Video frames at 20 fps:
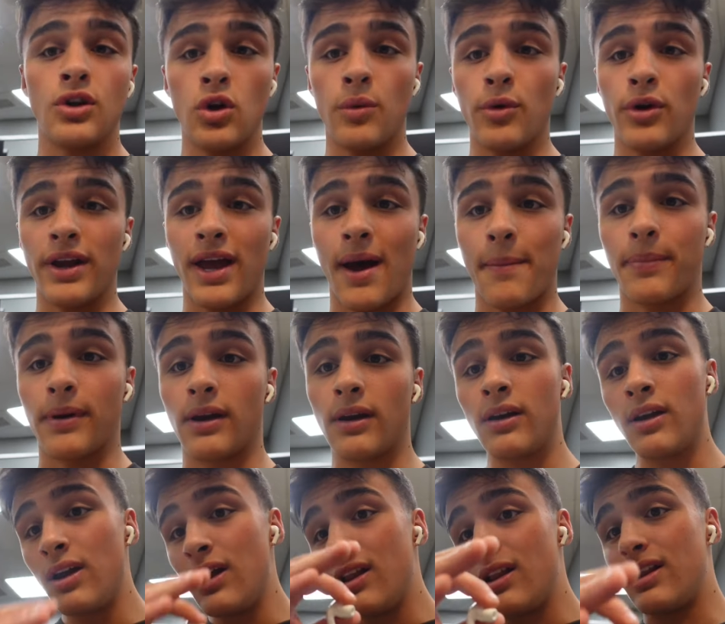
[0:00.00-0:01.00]
no more yapping.
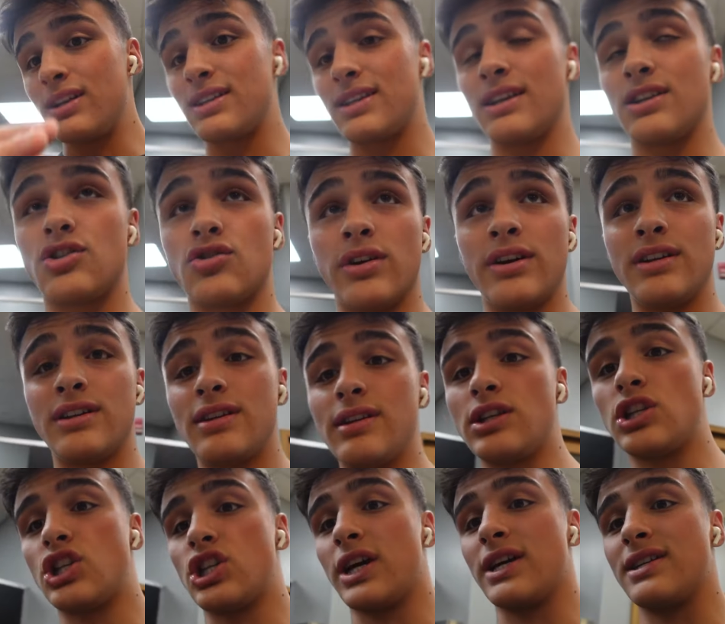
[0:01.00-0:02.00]
Let's get straight into
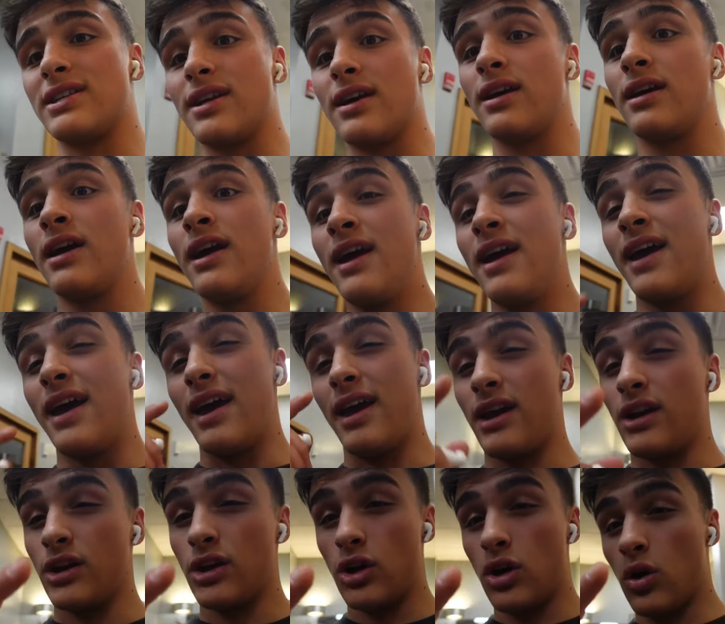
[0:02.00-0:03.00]
this chest day
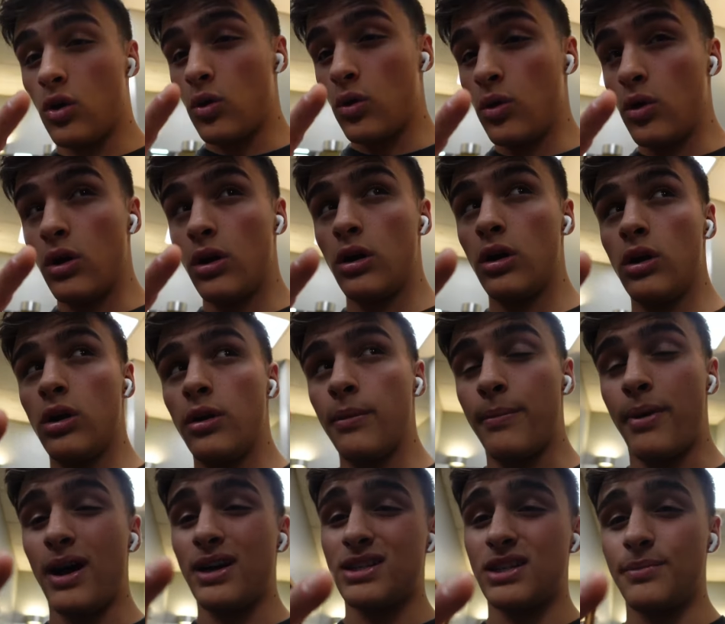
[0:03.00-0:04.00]
and go
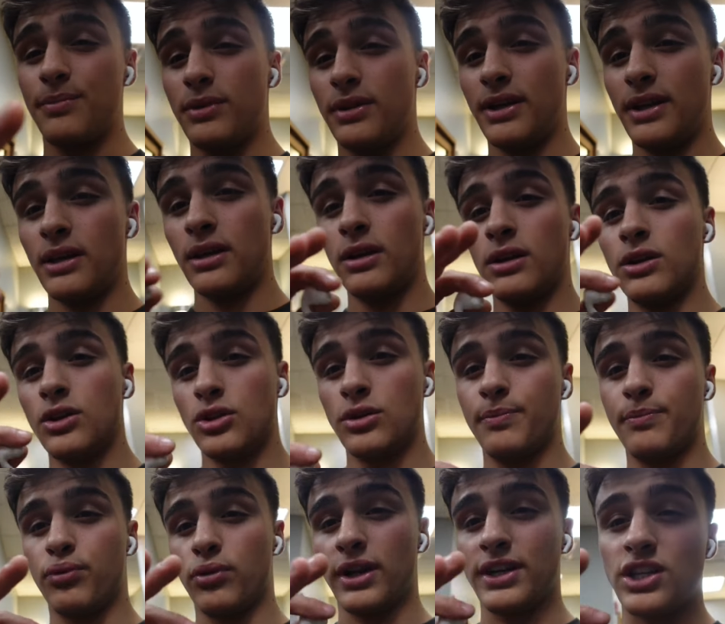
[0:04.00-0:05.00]
possibly
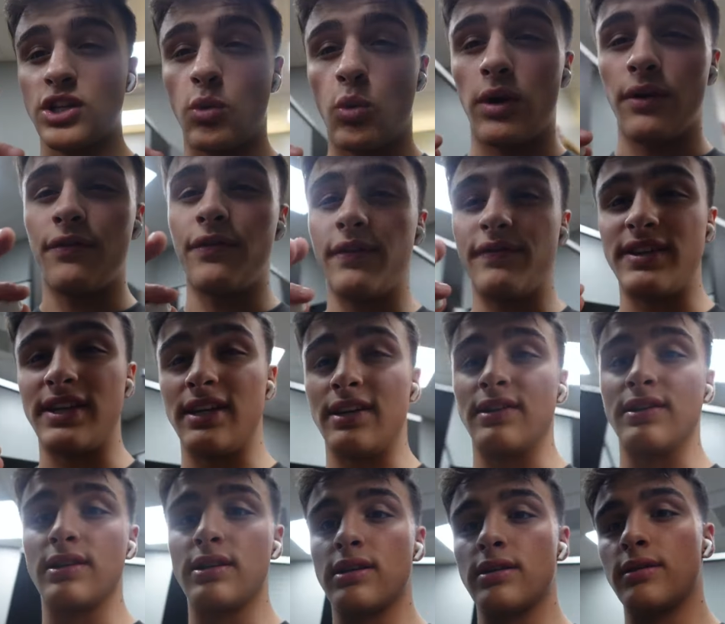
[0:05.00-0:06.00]
press the
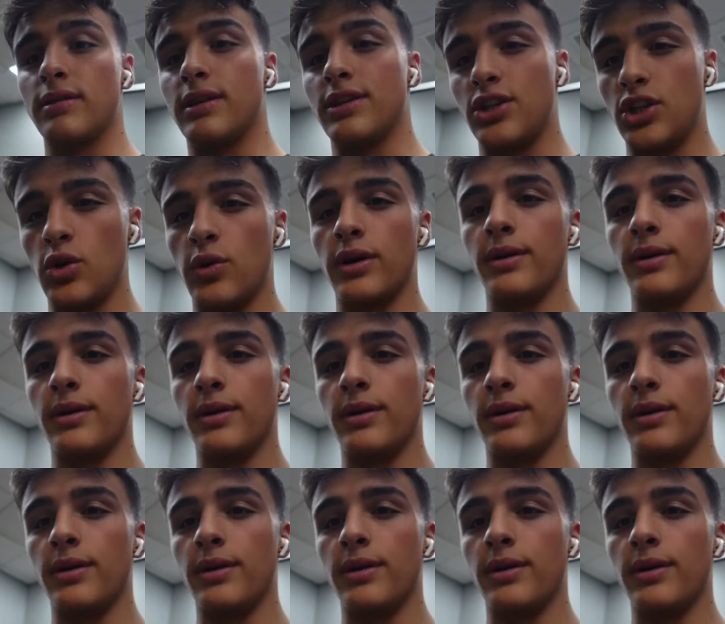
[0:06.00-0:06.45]
115s. Let's do